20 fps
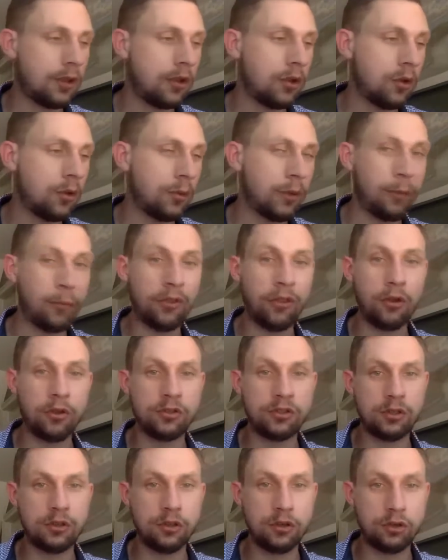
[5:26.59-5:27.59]
Remember,
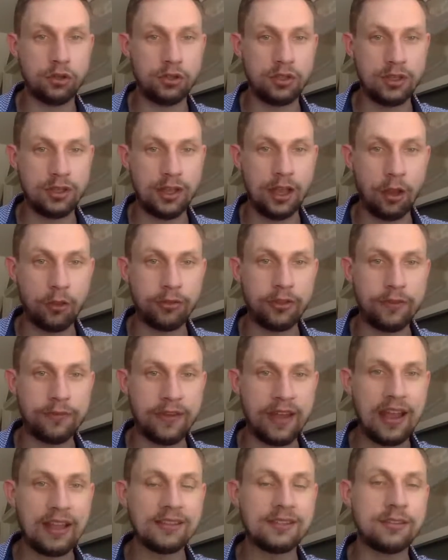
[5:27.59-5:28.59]
there's healthy
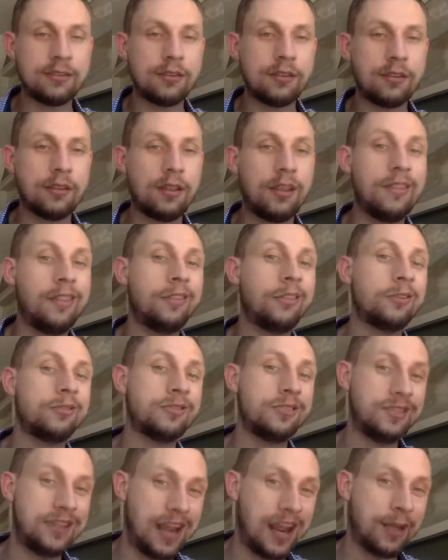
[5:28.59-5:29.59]
fats and then there's
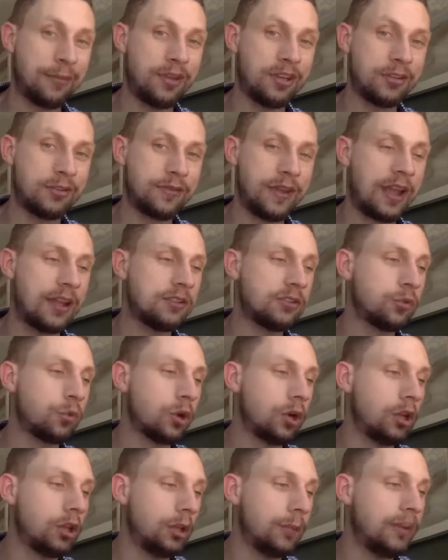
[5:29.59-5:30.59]
damaged fats.
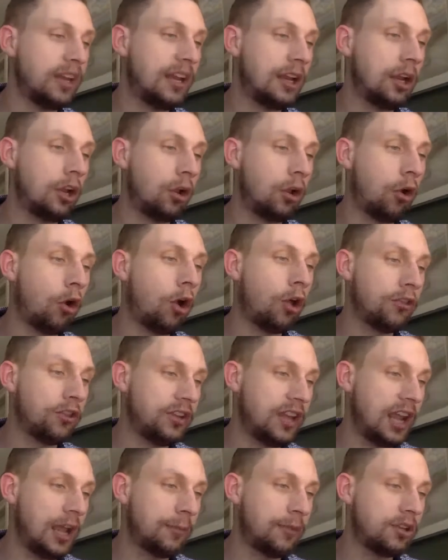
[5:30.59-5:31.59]
We're eliminating all the
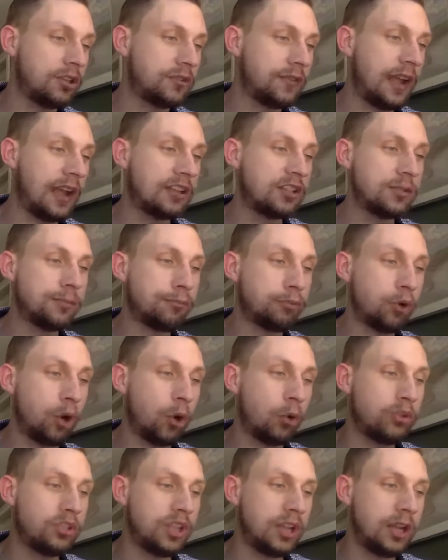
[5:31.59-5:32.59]
damaged fats.
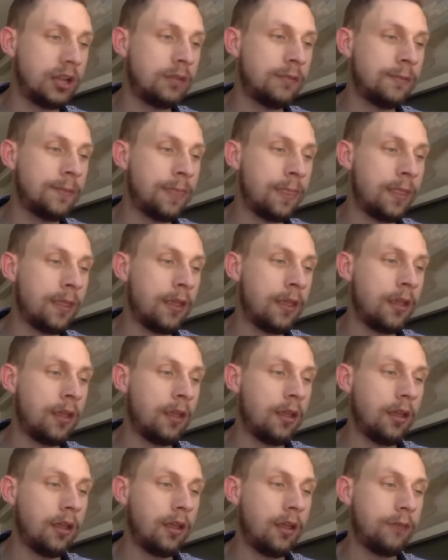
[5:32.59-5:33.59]
Protein.
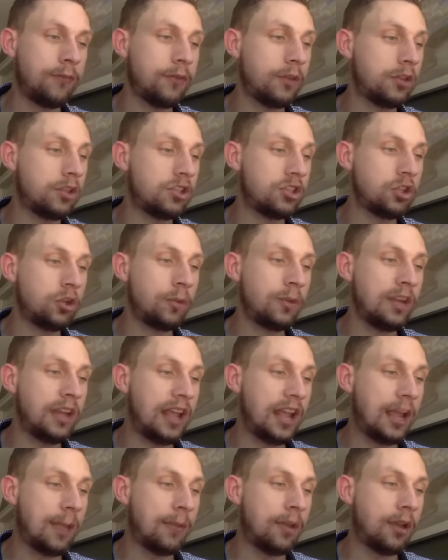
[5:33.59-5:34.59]
If consuming
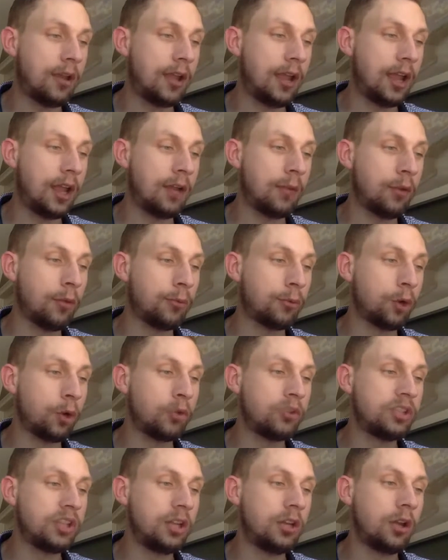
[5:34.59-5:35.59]
animal
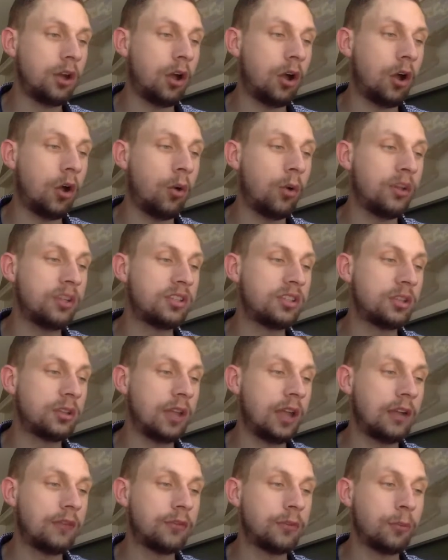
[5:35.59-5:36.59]
protein, always
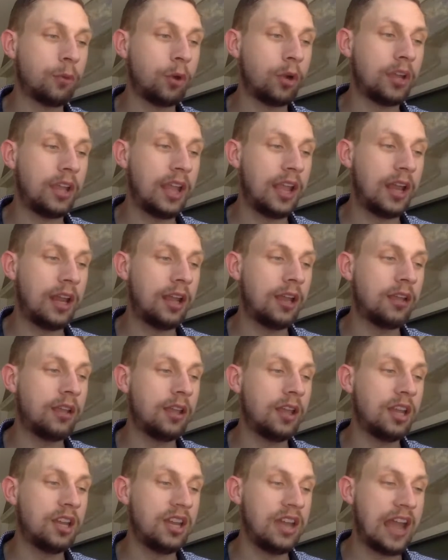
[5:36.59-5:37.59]
select from organic
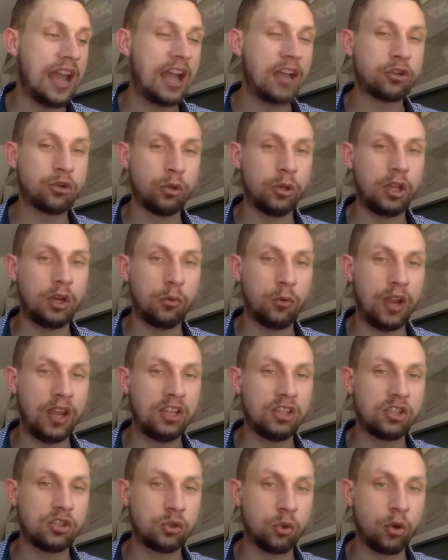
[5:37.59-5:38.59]
and naturally
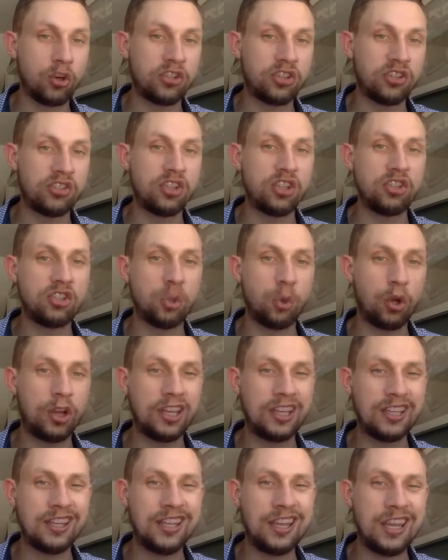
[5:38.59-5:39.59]
raised sources. So
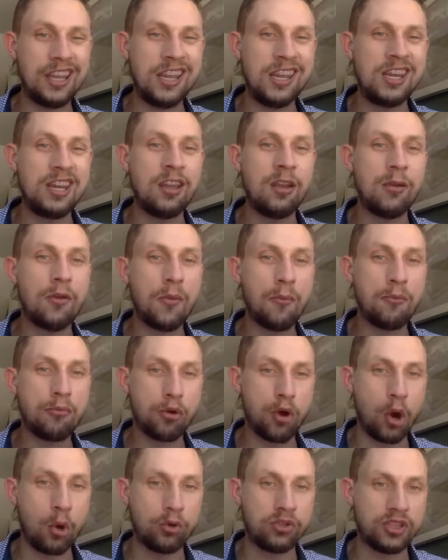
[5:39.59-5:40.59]
clean
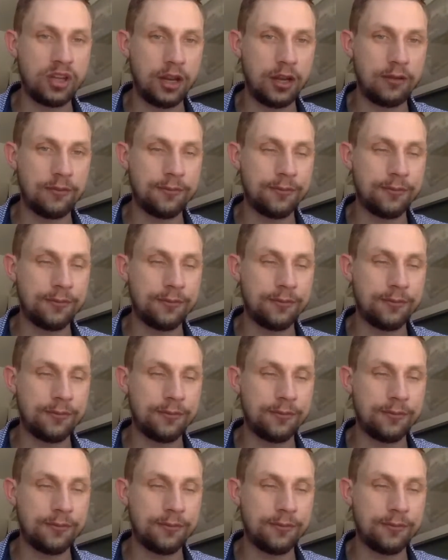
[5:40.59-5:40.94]
protein,